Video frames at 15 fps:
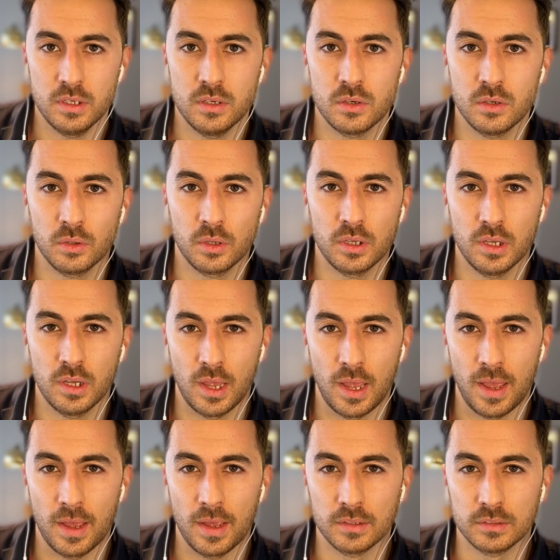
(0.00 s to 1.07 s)
you're looking
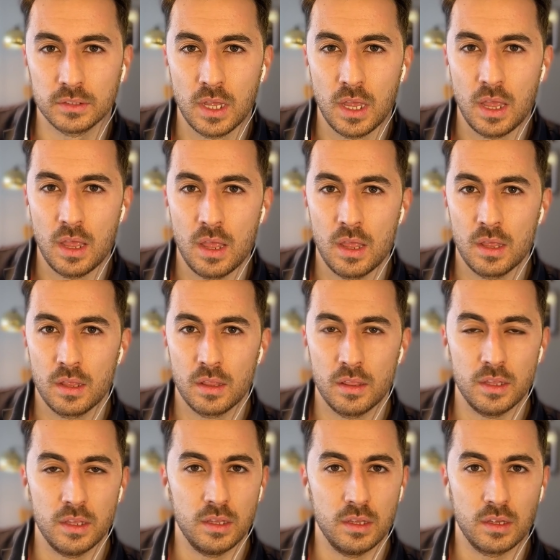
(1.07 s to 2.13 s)
at
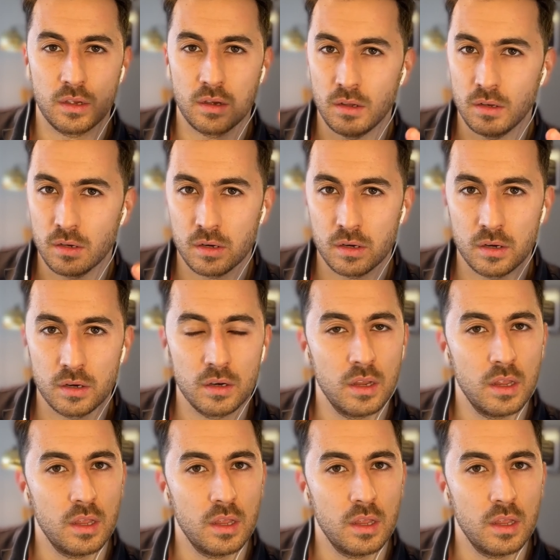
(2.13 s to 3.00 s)
the color,